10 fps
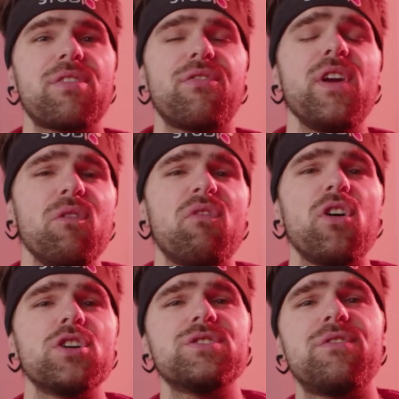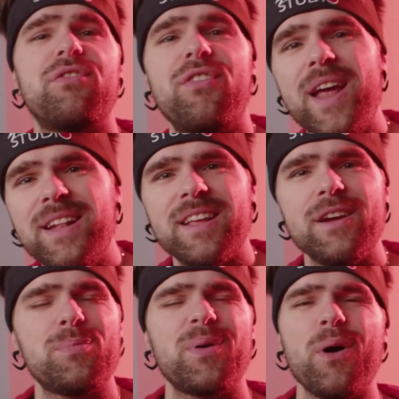three version friendly
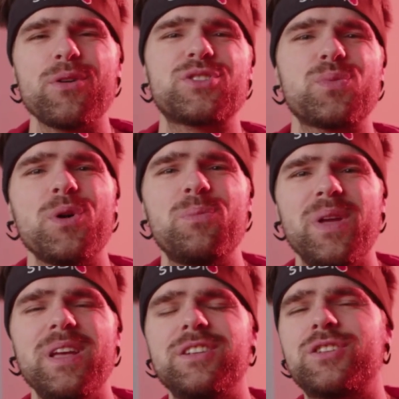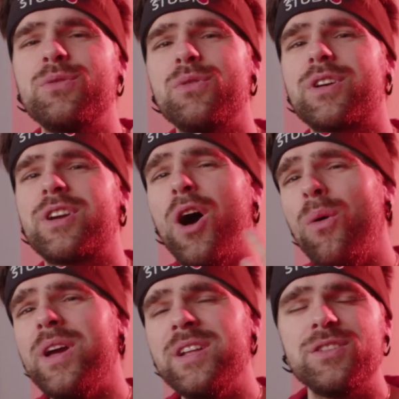approach would be to
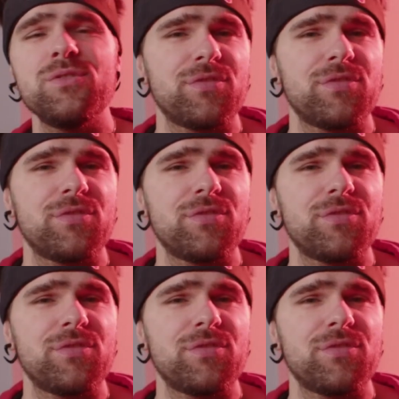go into